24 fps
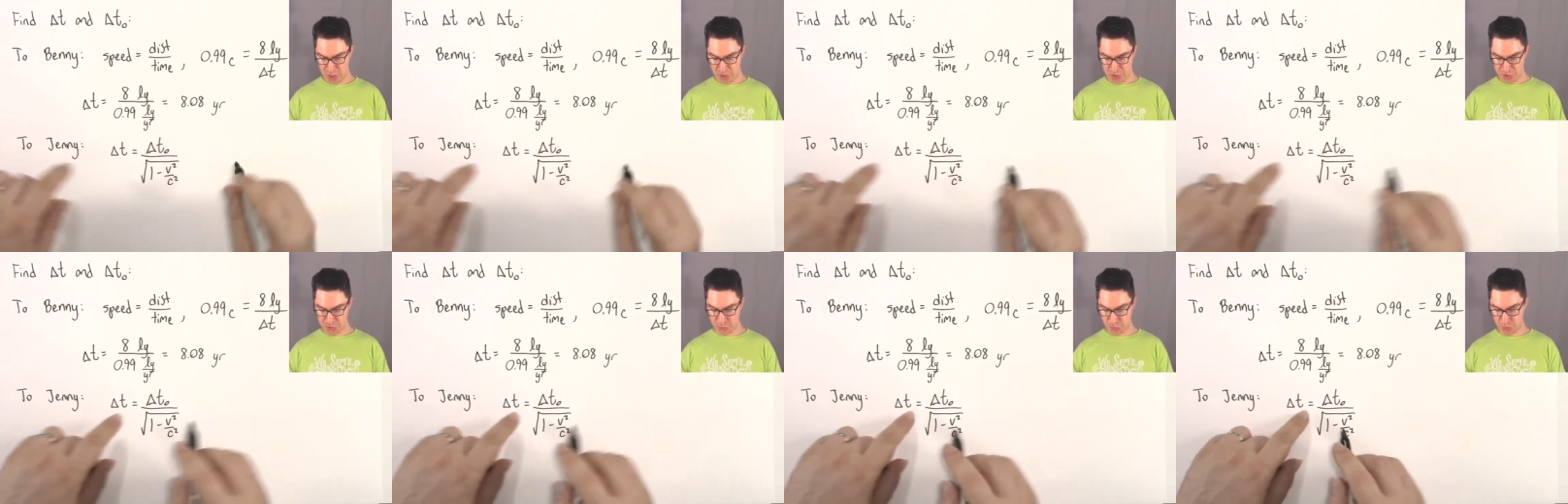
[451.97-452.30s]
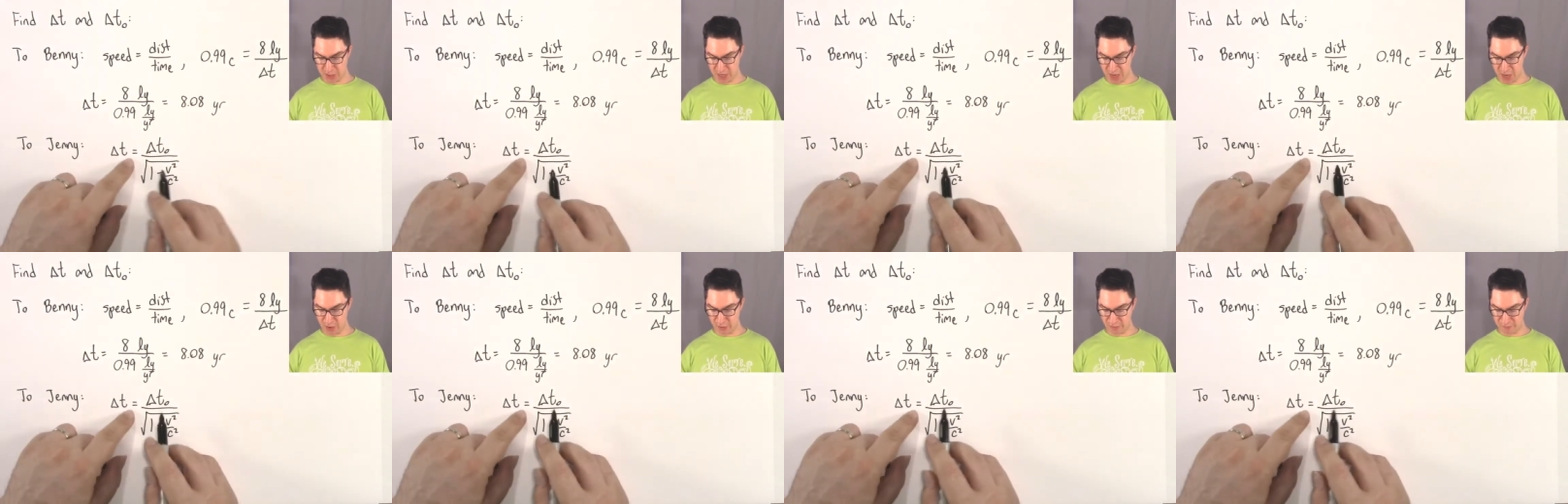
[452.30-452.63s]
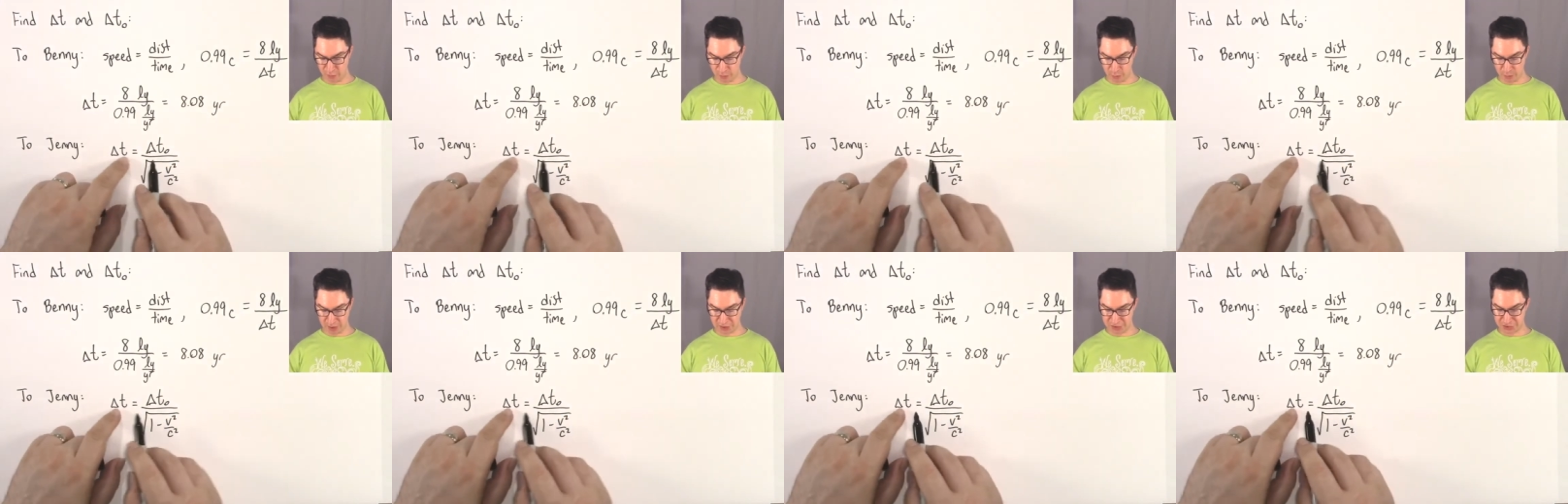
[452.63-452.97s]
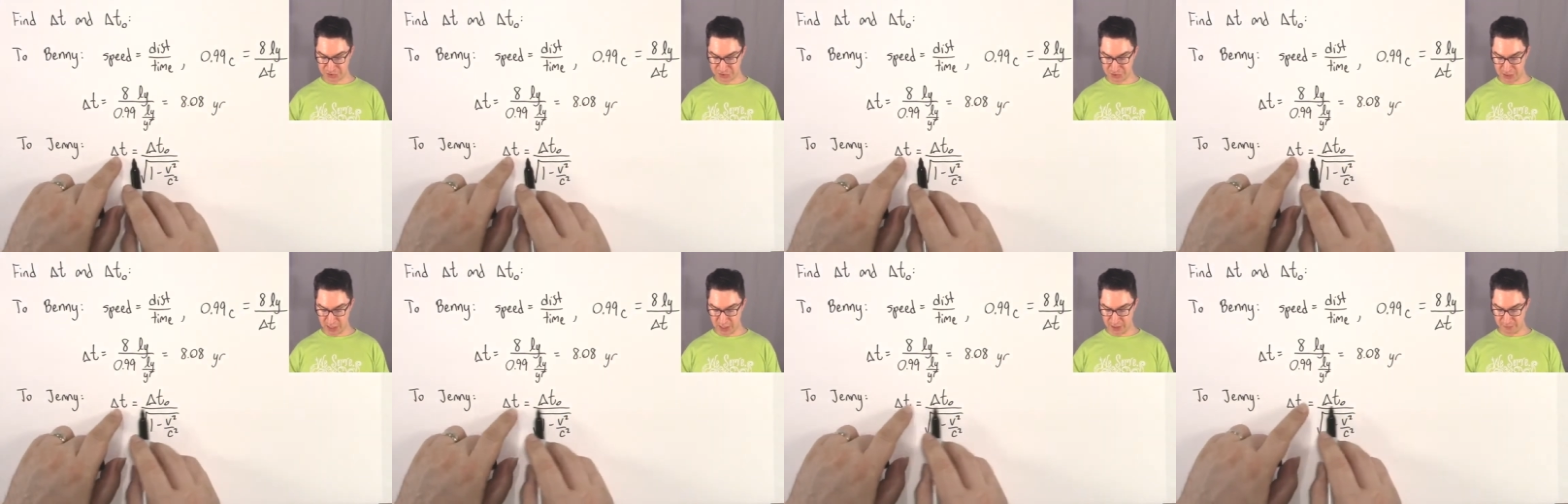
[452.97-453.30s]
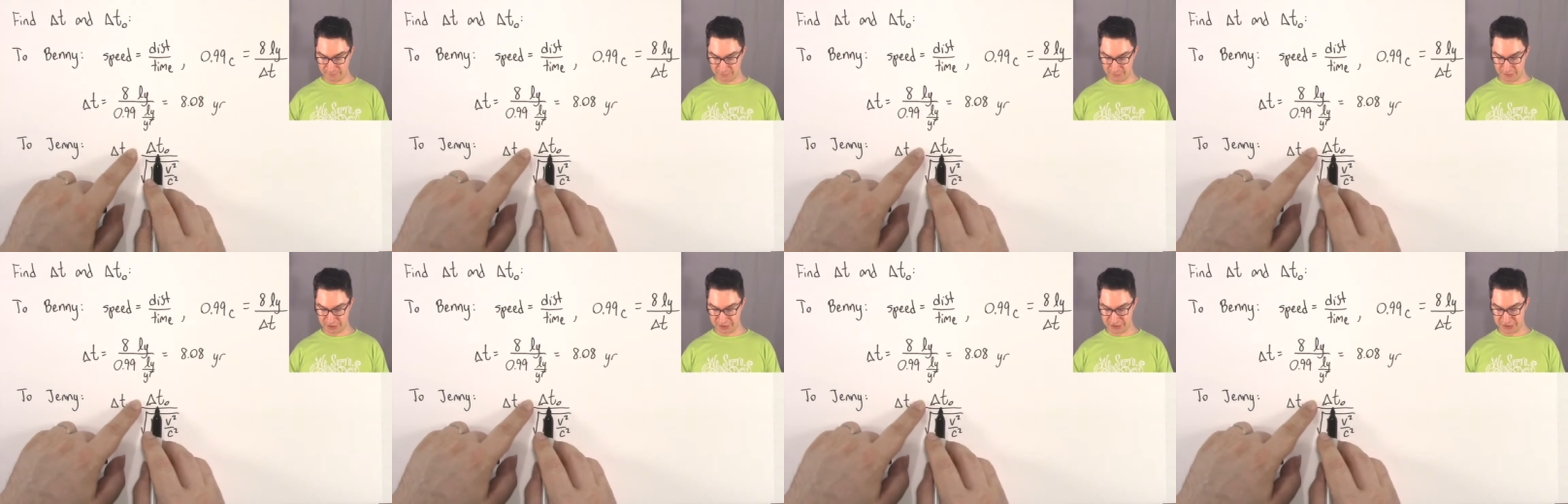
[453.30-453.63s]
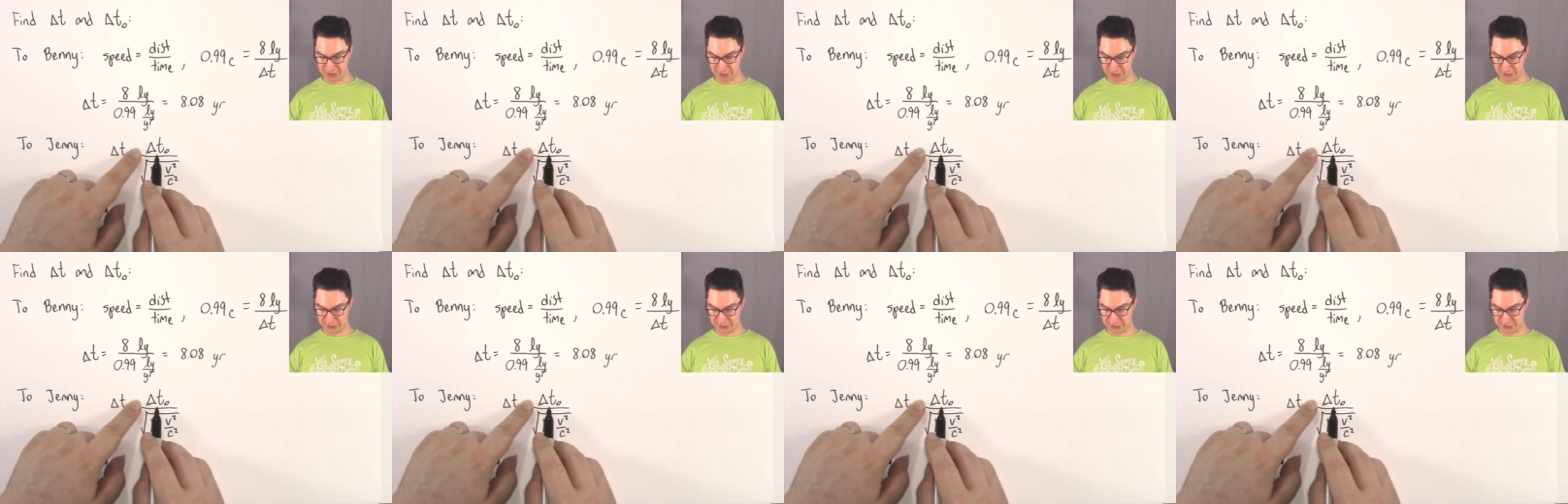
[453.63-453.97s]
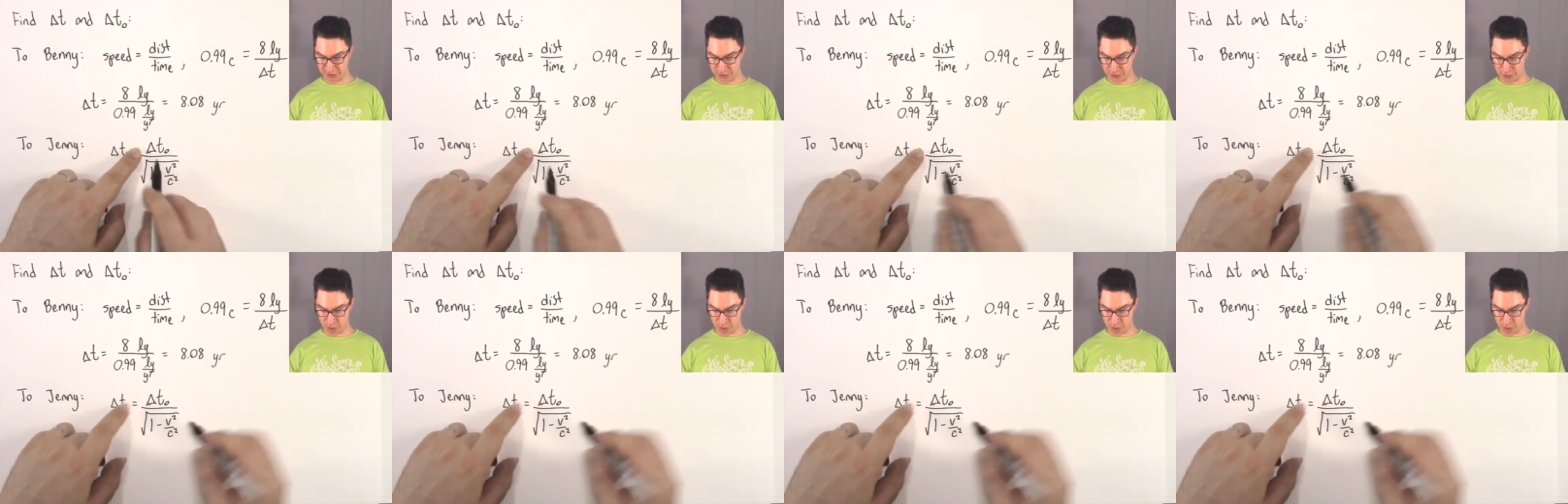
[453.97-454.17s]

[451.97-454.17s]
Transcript: So now if we want to solve for this delta t